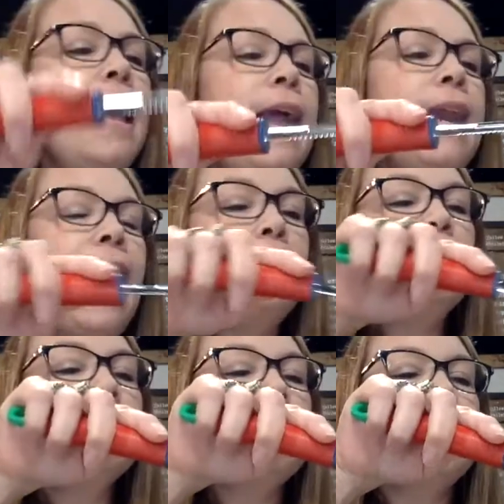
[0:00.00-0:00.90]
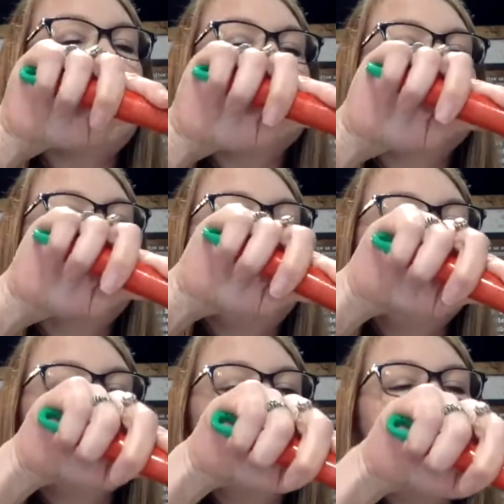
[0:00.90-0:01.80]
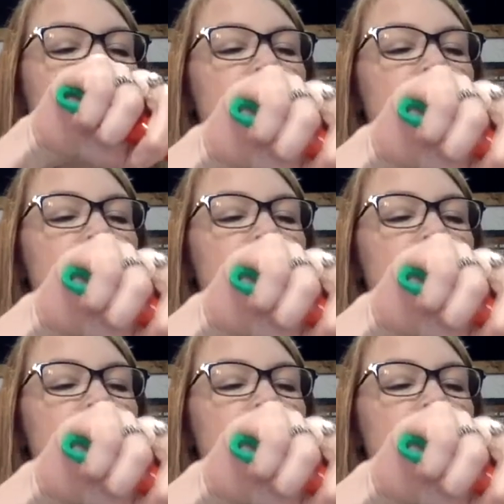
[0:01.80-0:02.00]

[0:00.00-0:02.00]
and I'm just a guesstimate kind